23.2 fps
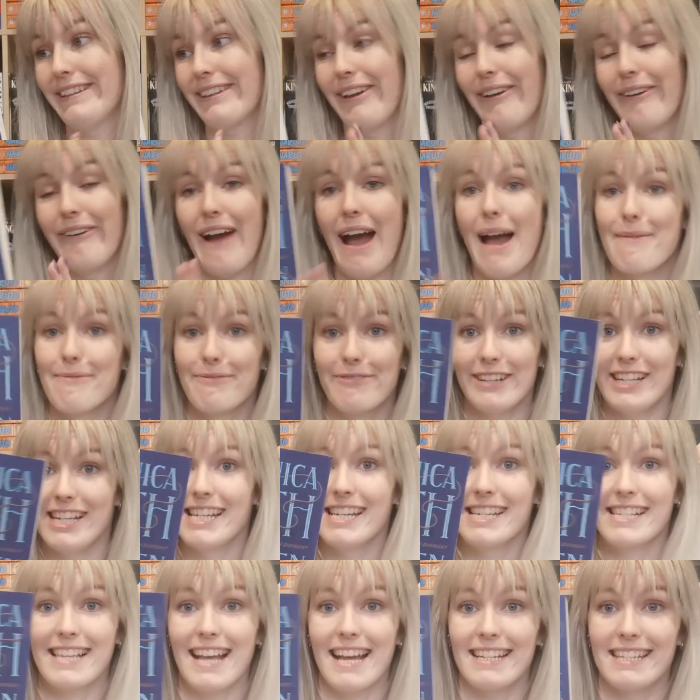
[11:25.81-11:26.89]
So I'm
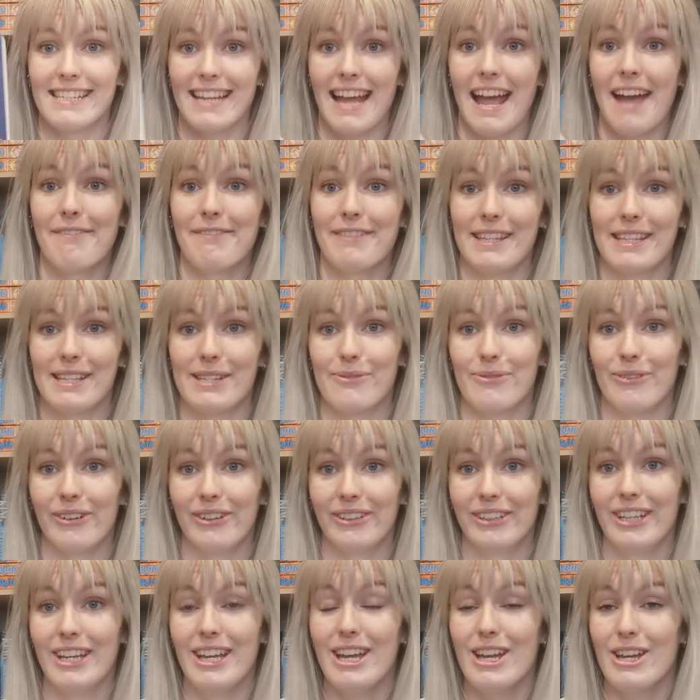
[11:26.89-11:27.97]
really excited to have this
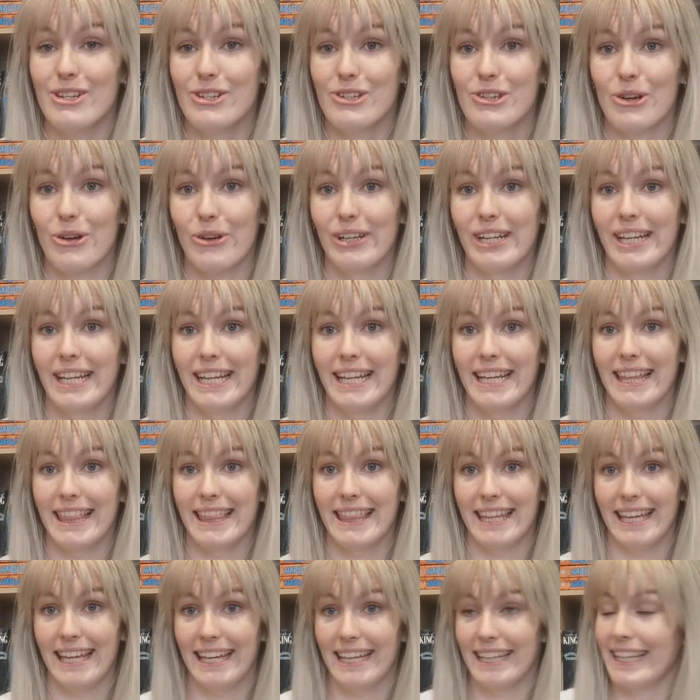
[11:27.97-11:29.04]
one joining
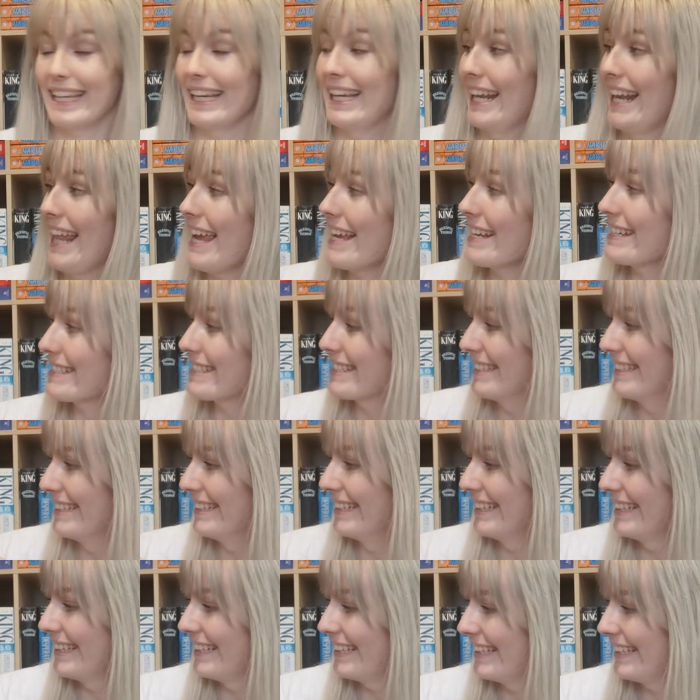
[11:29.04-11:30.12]
the
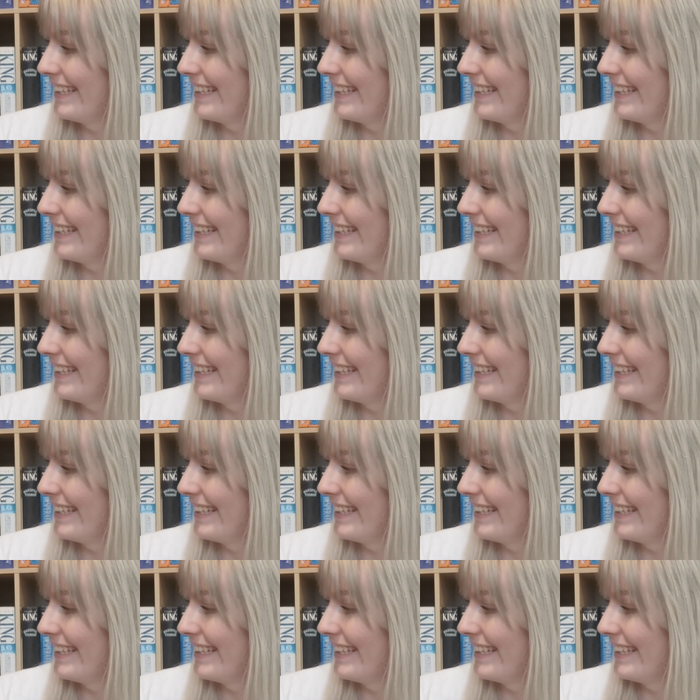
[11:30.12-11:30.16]
collection.